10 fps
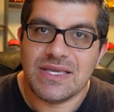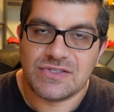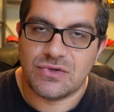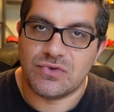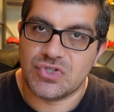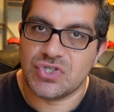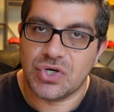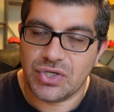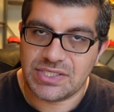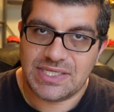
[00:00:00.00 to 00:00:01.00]
So
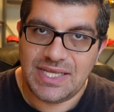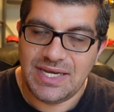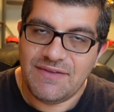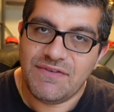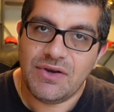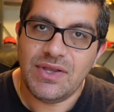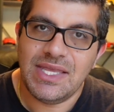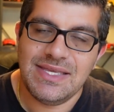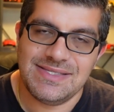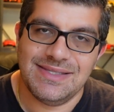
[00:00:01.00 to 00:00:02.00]
dirt can very
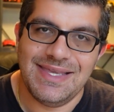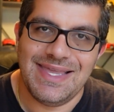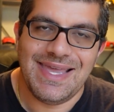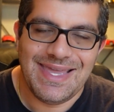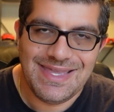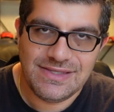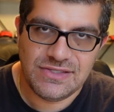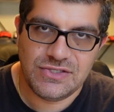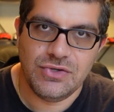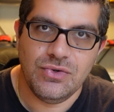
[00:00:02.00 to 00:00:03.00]
easily get
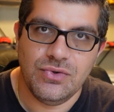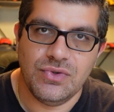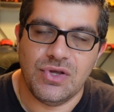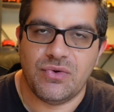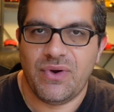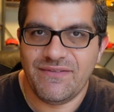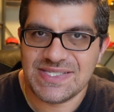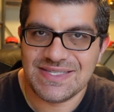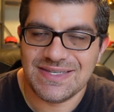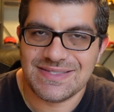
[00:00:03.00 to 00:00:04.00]
into the
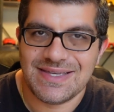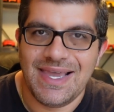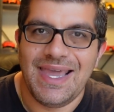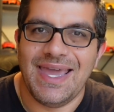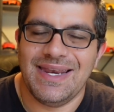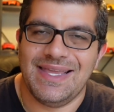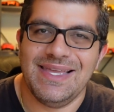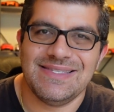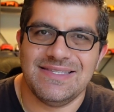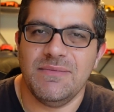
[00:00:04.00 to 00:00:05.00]
crevices, and it
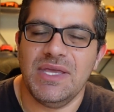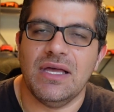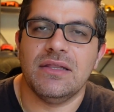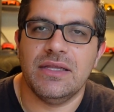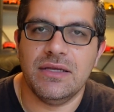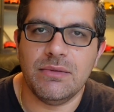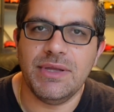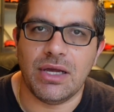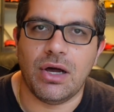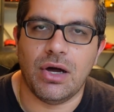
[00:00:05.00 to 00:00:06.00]
gets to be a little
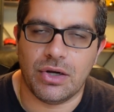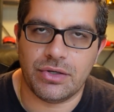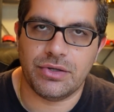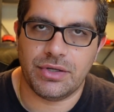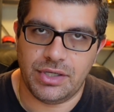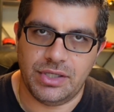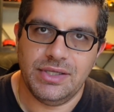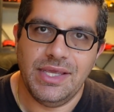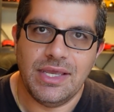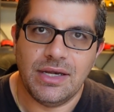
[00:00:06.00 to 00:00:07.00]
bit harder to
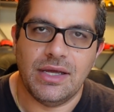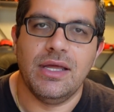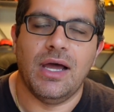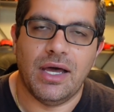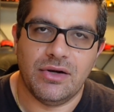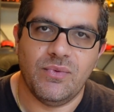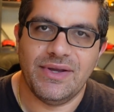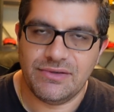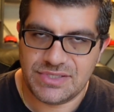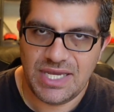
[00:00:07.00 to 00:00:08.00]
clean on a
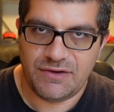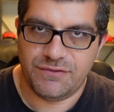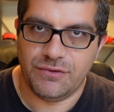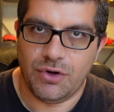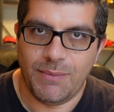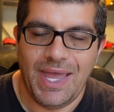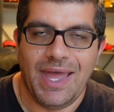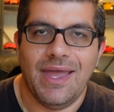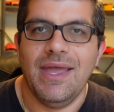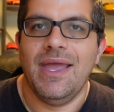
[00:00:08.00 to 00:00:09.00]
WeatherTech floor
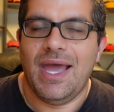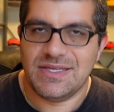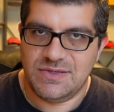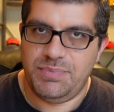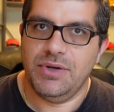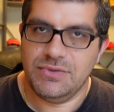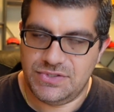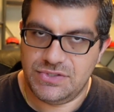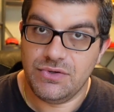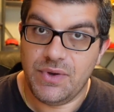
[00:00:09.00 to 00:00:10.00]
mat as
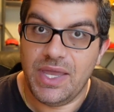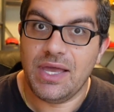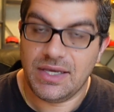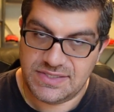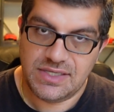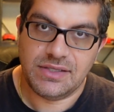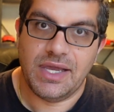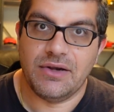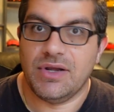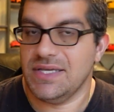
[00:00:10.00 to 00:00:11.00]
opposed to a Husky
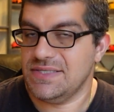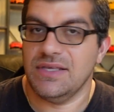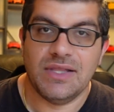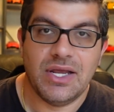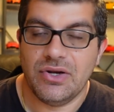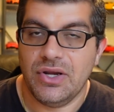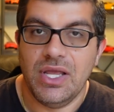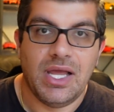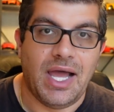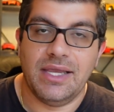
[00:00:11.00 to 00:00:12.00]
liner. Husky liner,
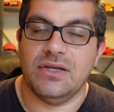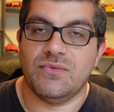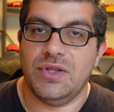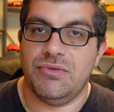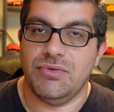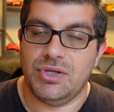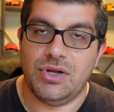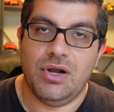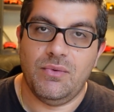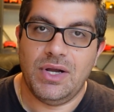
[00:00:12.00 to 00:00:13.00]
I can run through the
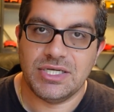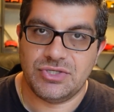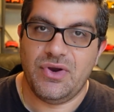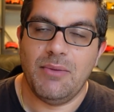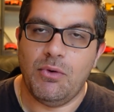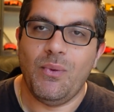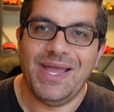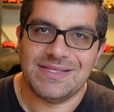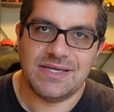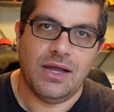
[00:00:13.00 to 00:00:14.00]
car wash, grab a
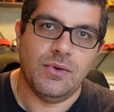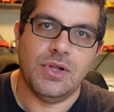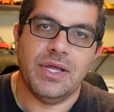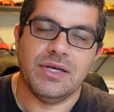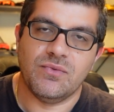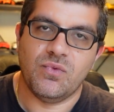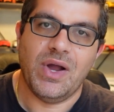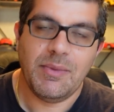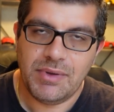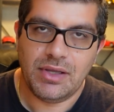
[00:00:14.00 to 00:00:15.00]
wet towel, and
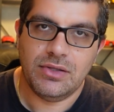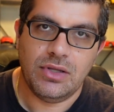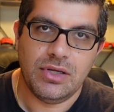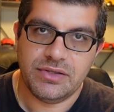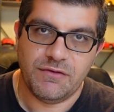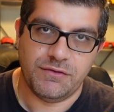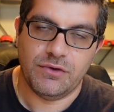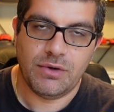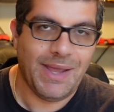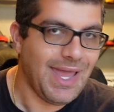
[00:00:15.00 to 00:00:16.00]
wipe it along the
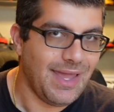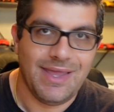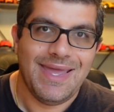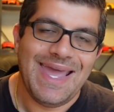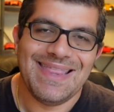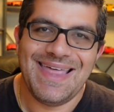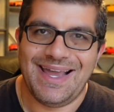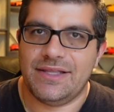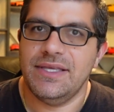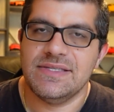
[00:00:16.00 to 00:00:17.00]
floor mat, and
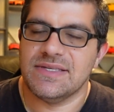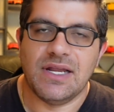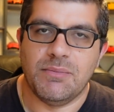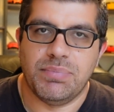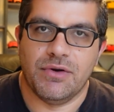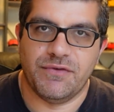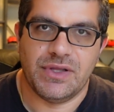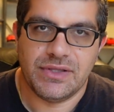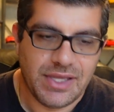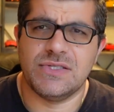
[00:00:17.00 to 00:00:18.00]
that cleans it up
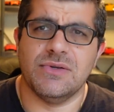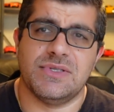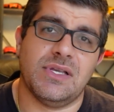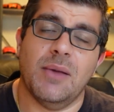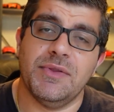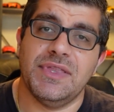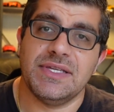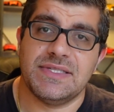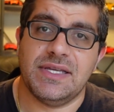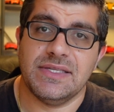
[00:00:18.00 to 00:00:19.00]
perfectly. So it's a couple
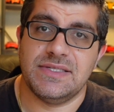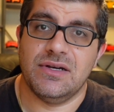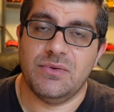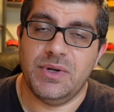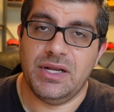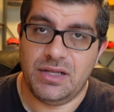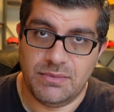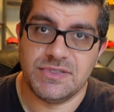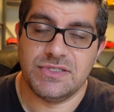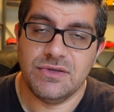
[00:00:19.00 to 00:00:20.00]
things to consider when it
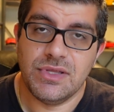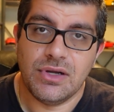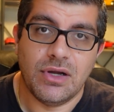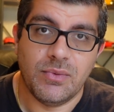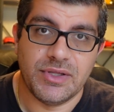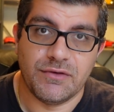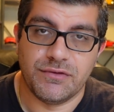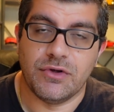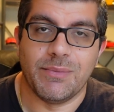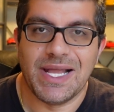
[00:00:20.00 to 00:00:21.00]
comes to the all-weather
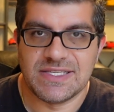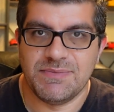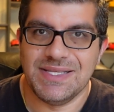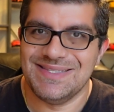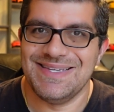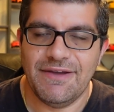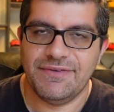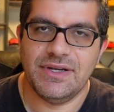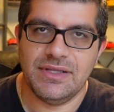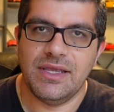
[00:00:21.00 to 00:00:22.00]
floor mats, but
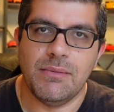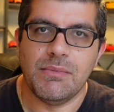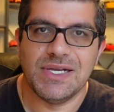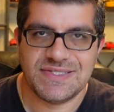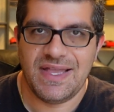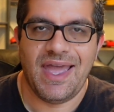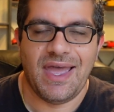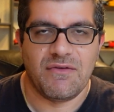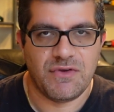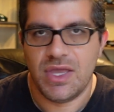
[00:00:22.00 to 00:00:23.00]
definitely a
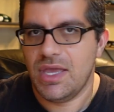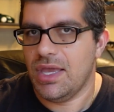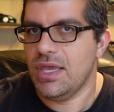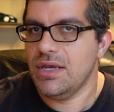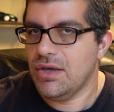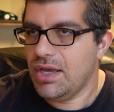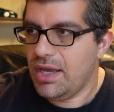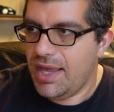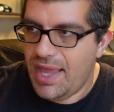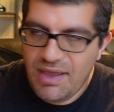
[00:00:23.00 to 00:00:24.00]
must-have in
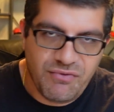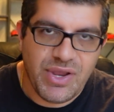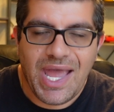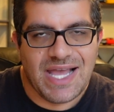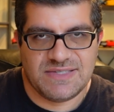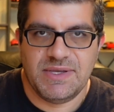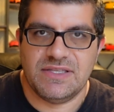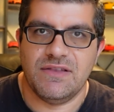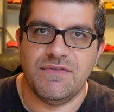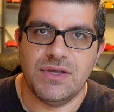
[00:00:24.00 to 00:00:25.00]
every aspect
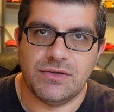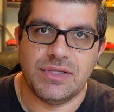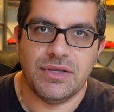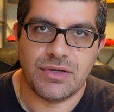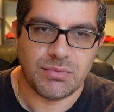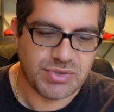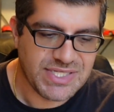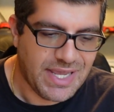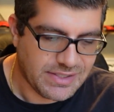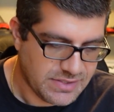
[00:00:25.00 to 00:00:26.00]
of the vehicle that you can
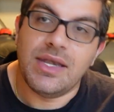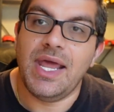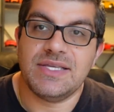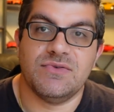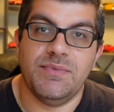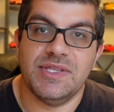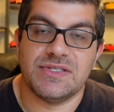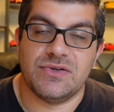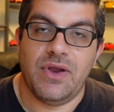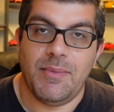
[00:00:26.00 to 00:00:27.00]
protect. Next would be the
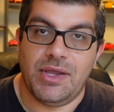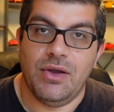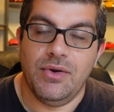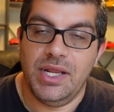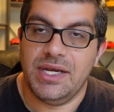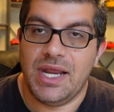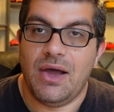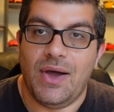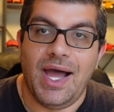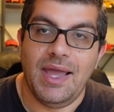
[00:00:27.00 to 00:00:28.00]
ceramic coating.
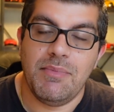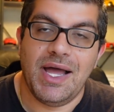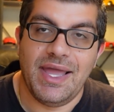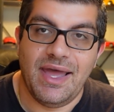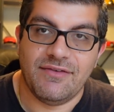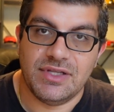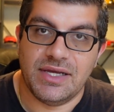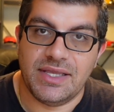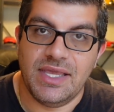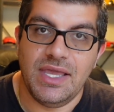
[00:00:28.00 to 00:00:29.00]
Now, I buy
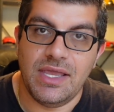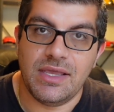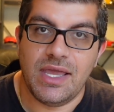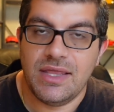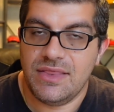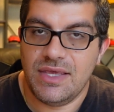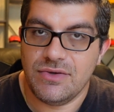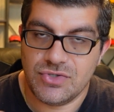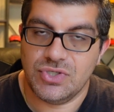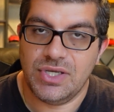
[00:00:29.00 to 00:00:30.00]
Avalon King, and they
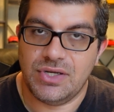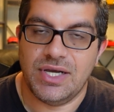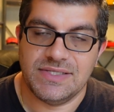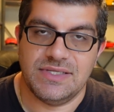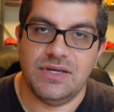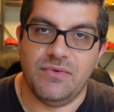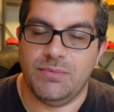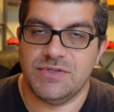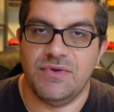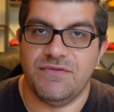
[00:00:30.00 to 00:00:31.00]
usually cost anywhere
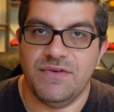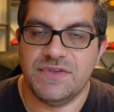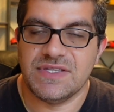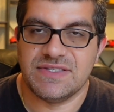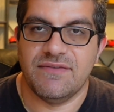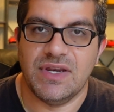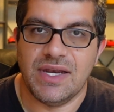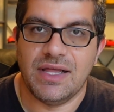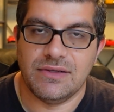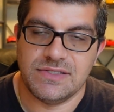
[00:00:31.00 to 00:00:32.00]
between $50 and
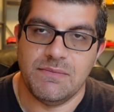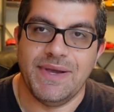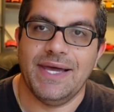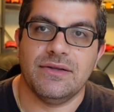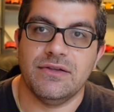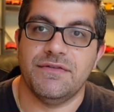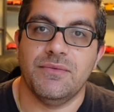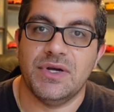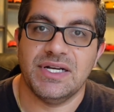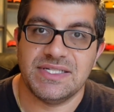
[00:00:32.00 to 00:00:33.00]
$70 a bottle. If you
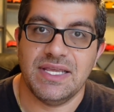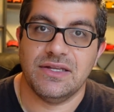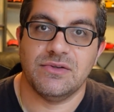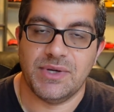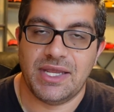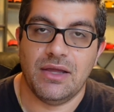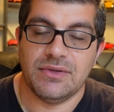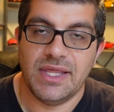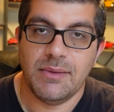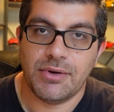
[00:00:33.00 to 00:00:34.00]
want to take into
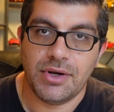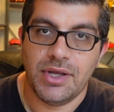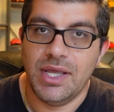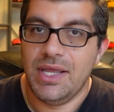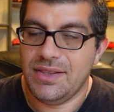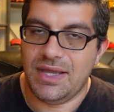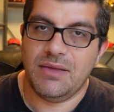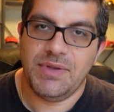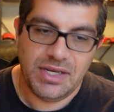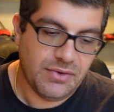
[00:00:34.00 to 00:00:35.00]
account labor, that
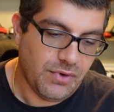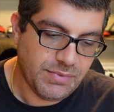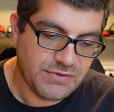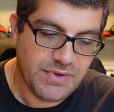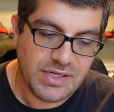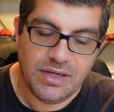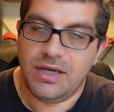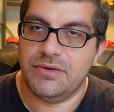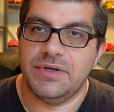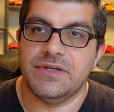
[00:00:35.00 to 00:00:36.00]
could be anywhere between
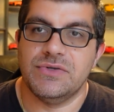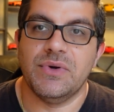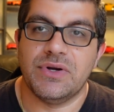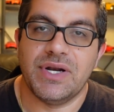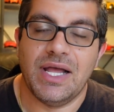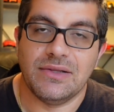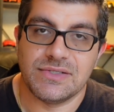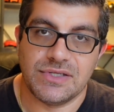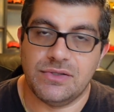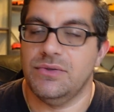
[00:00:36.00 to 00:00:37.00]
$100 and
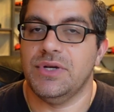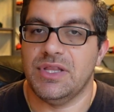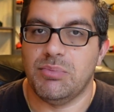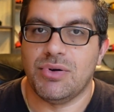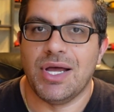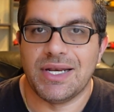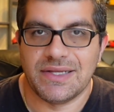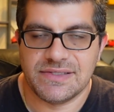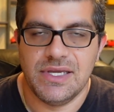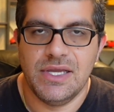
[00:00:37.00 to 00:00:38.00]
$200, including the
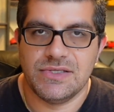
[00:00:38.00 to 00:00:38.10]
product.